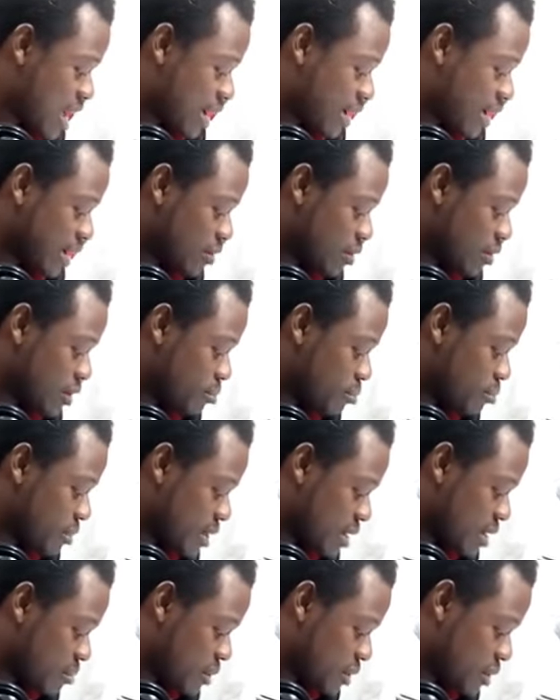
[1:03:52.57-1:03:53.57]
I can only
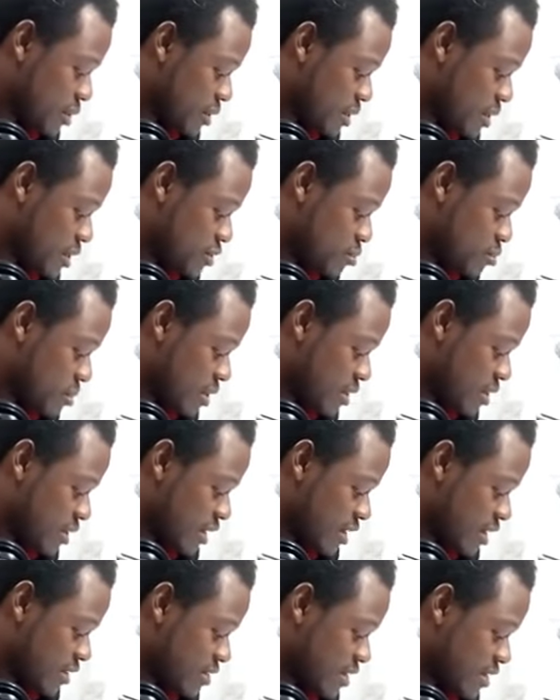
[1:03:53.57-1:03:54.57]
pray that may your days be
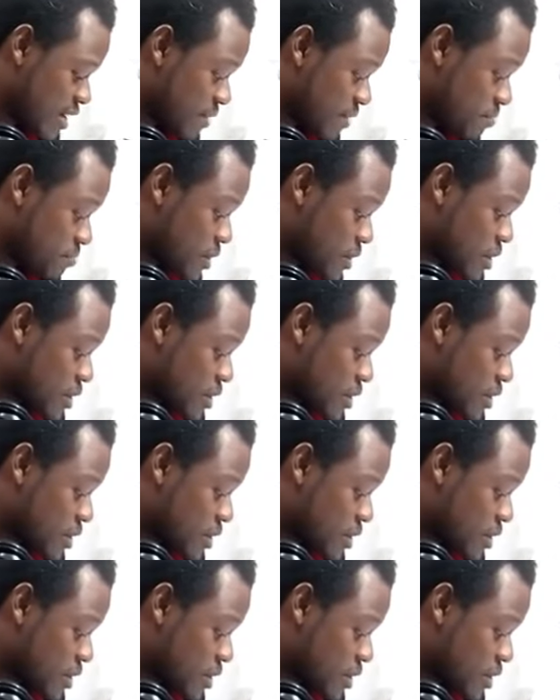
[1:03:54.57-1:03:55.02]
longer, sir,